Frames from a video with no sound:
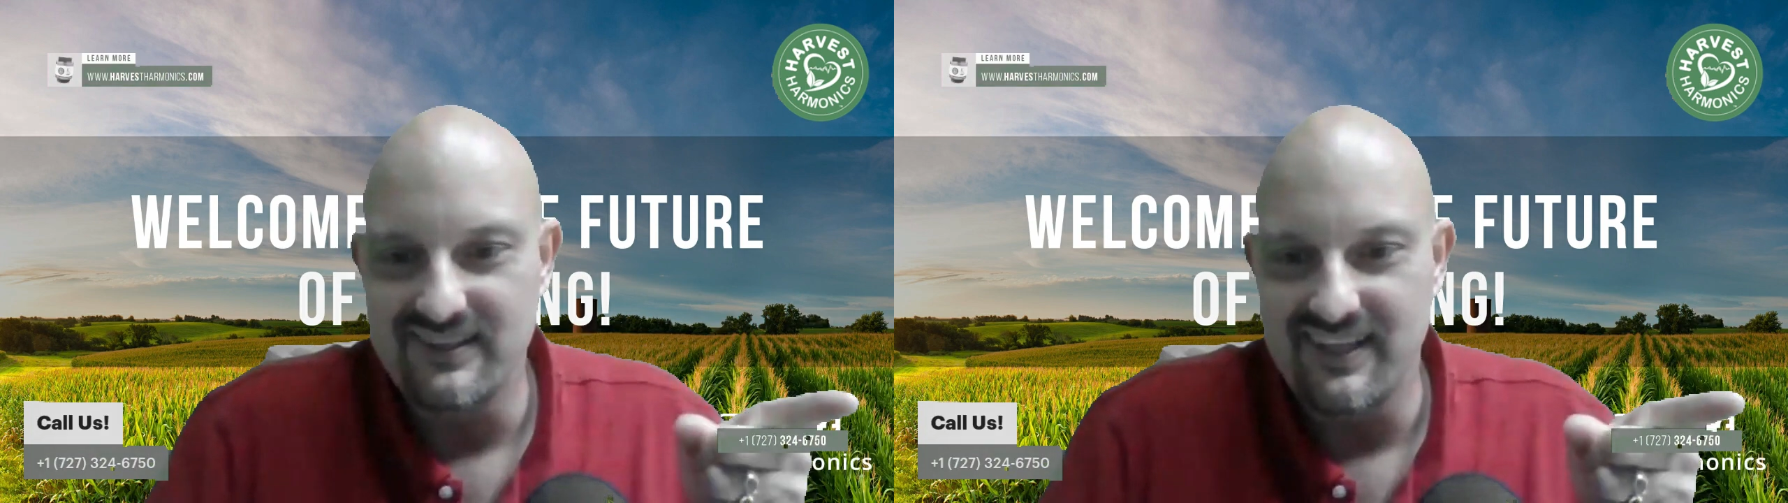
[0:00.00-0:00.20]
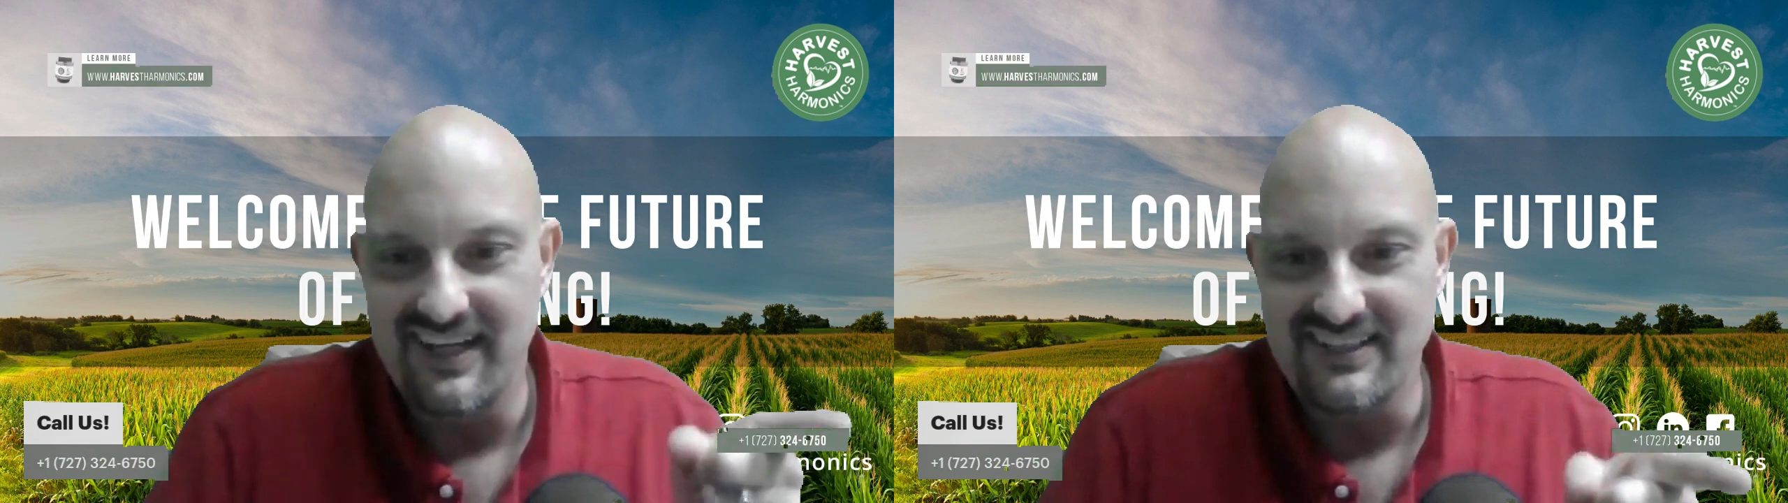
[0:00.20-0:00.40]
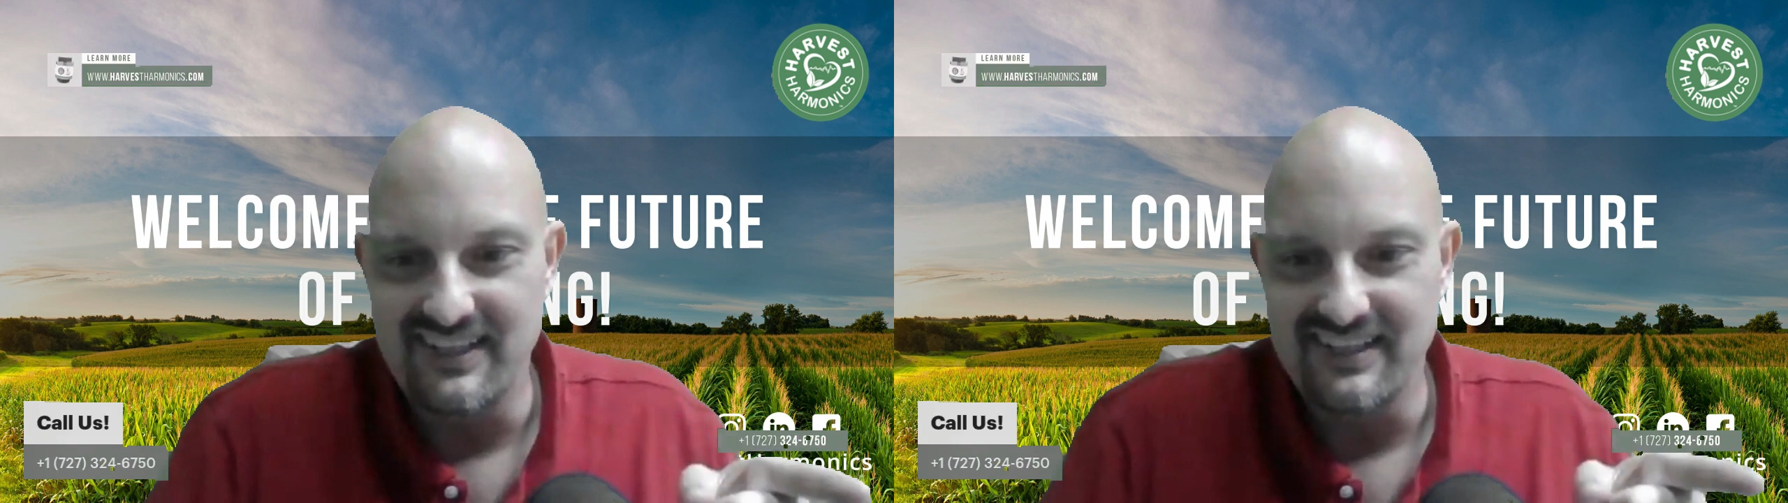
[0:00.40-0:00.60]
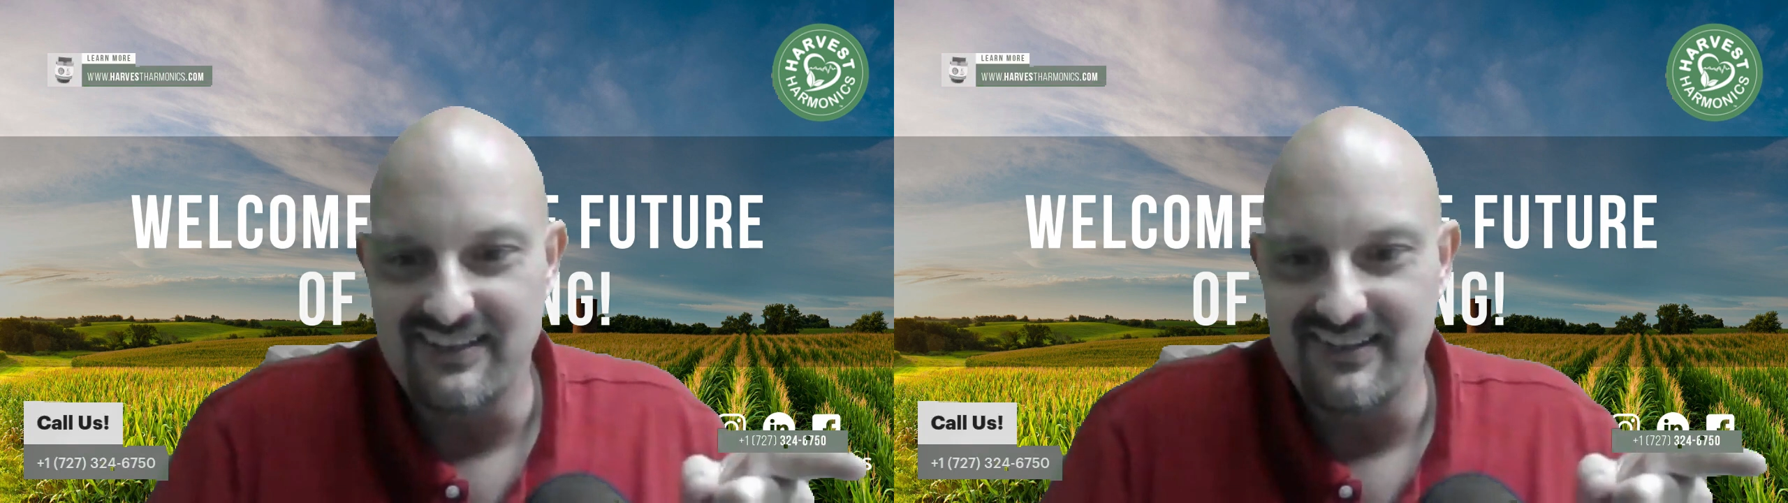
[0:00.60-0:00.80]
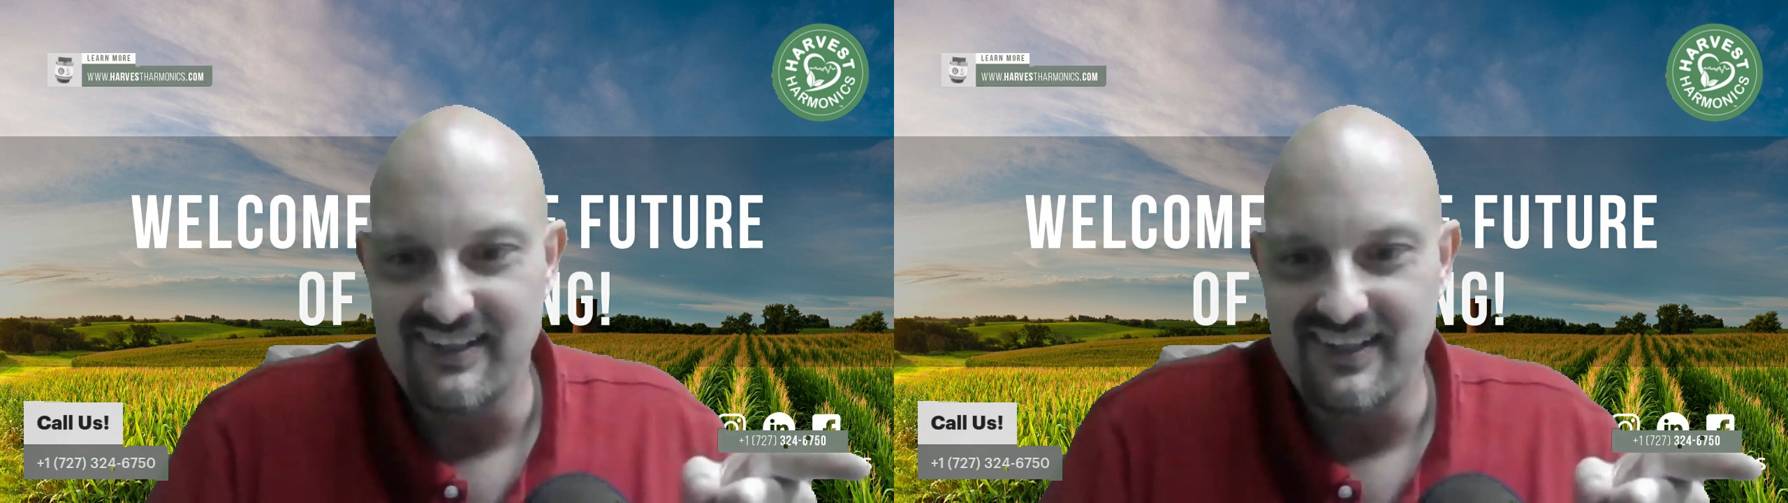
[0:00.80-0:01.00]
actually,
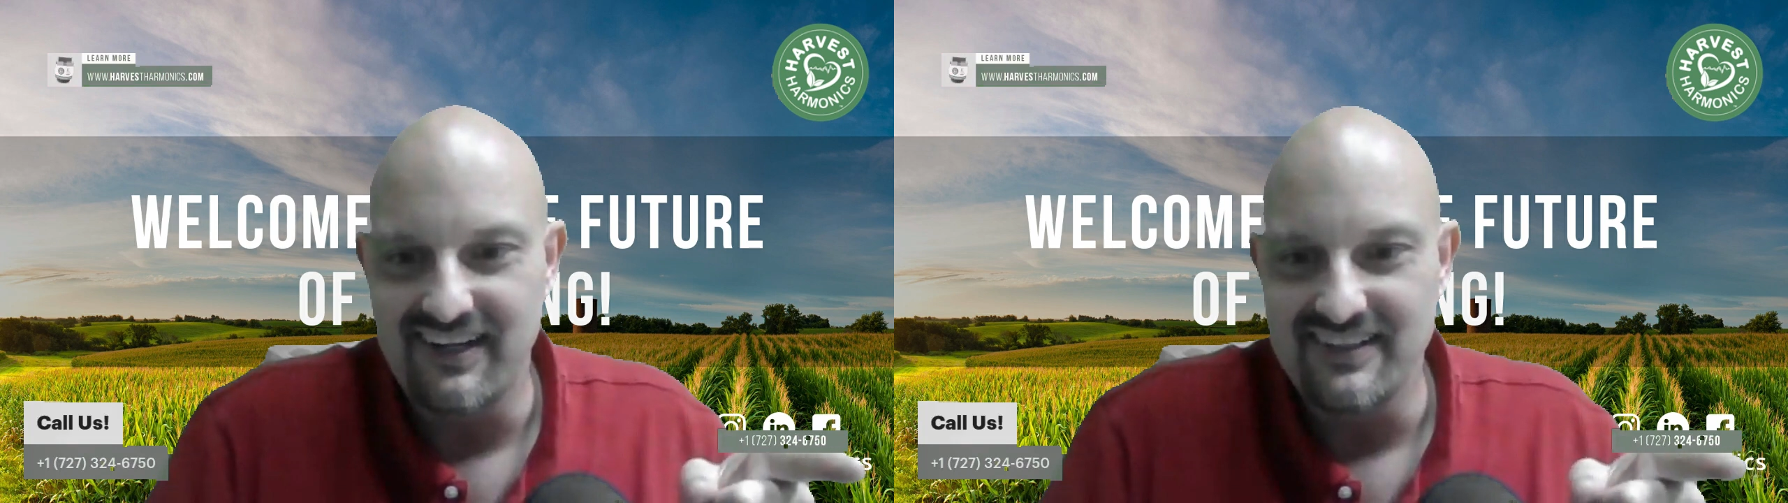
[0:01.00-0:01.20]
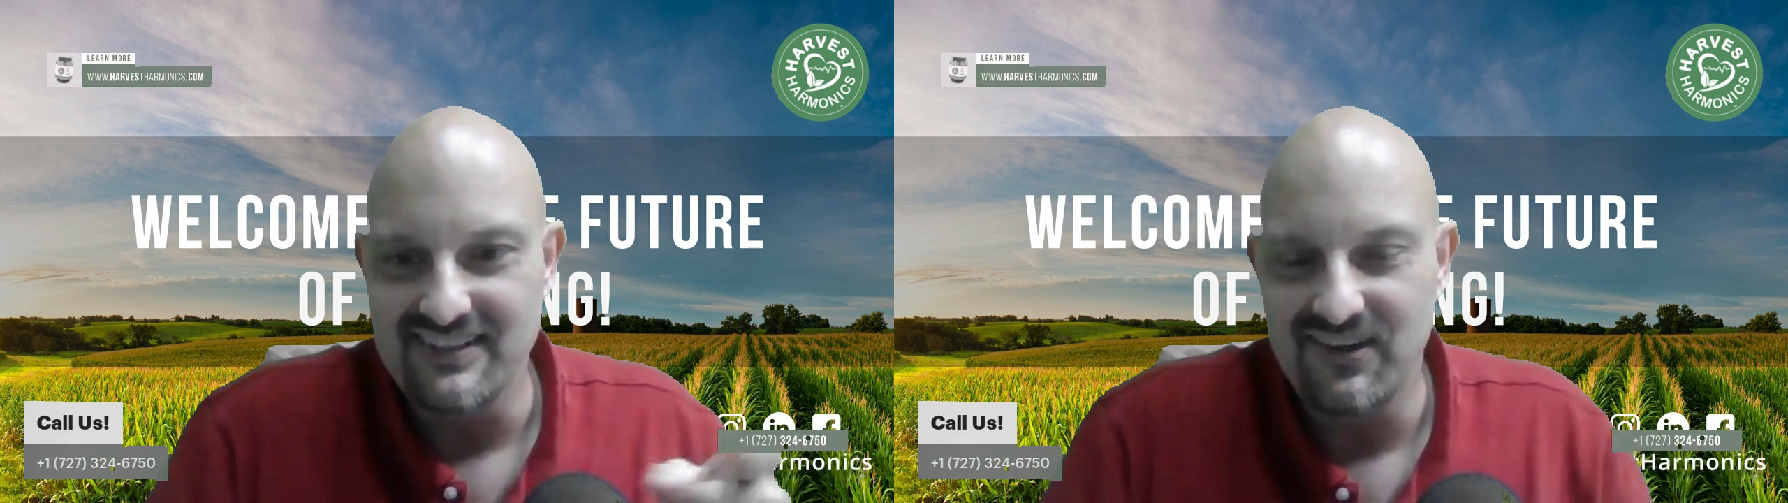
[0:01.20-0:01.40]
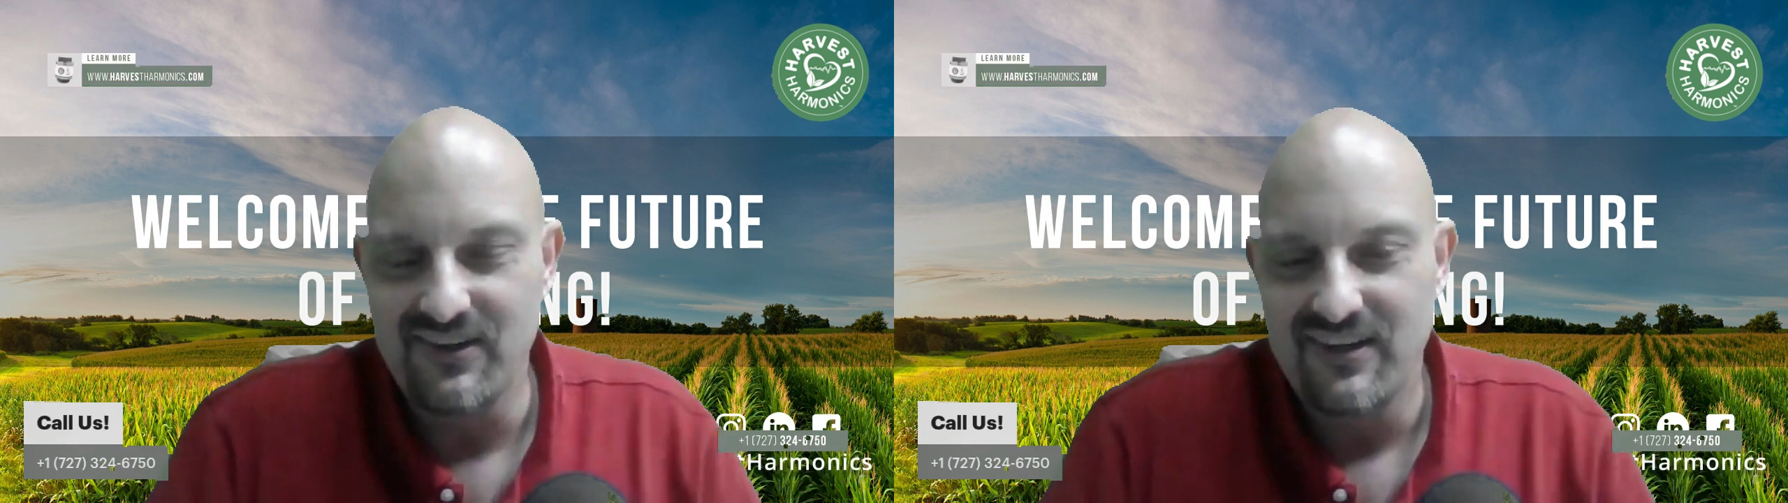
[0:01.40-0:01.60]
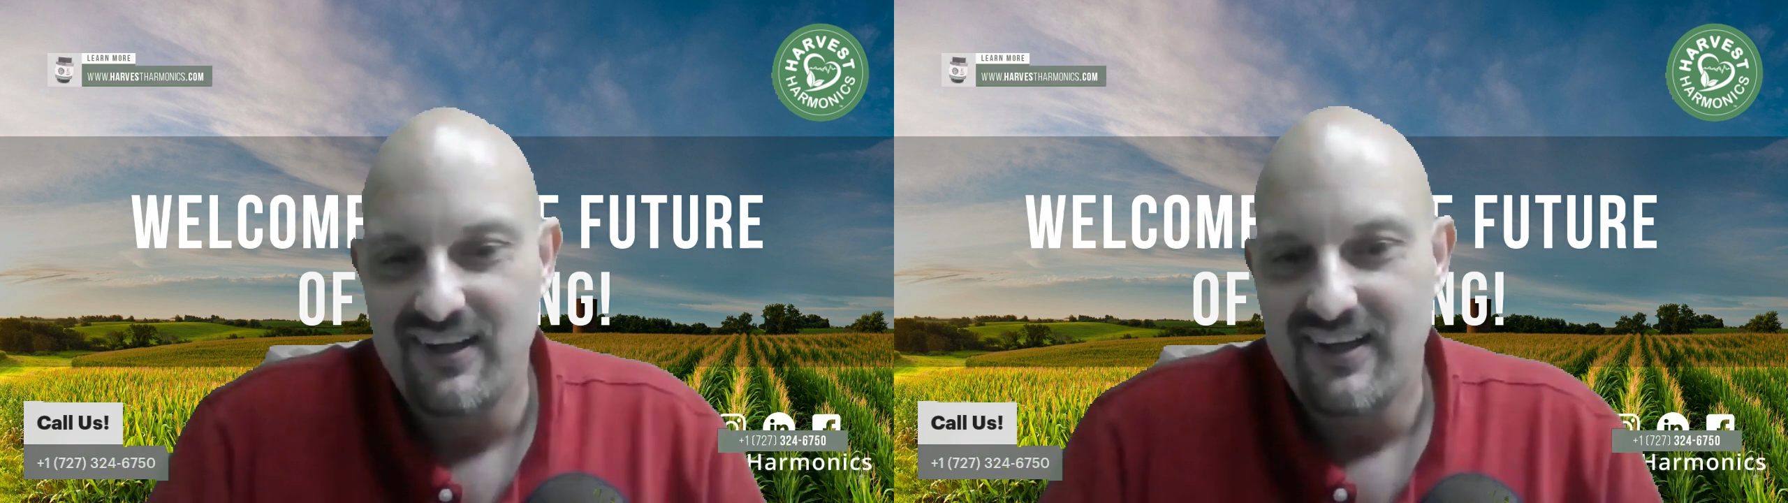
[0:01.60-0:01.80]
right there. So